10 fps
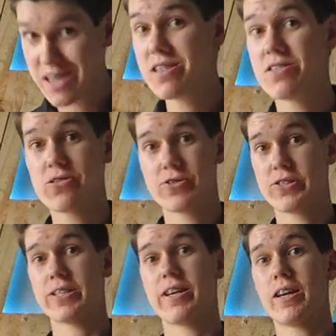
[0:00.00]
easier
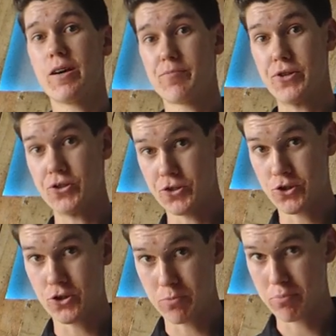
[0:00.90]
to set up in
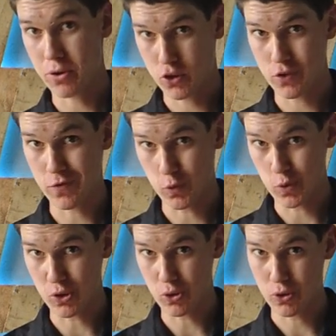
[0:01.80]
certain parts of the
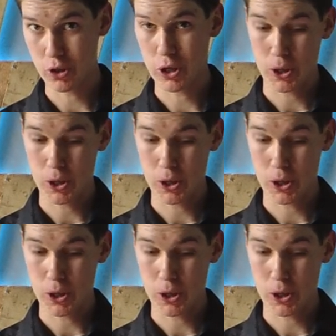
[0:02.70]
world